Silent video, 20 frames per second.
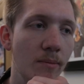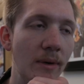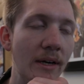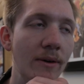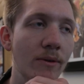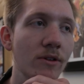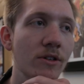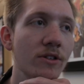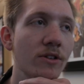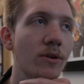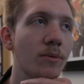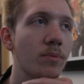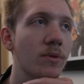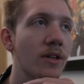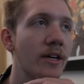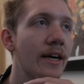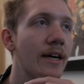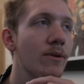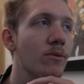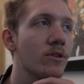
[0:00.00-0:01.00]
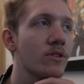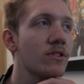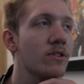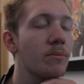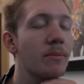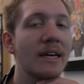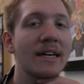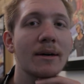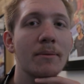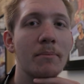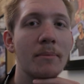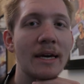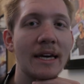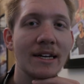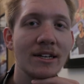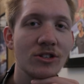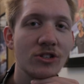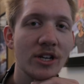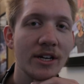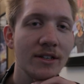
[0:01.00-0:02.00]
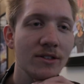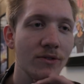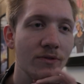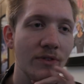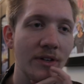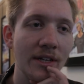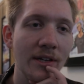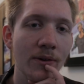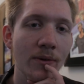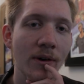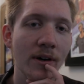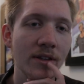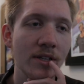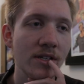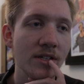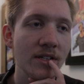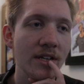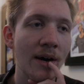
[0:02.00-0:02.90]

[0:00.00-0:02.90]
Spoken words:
My original plan was to make a main channel video on this.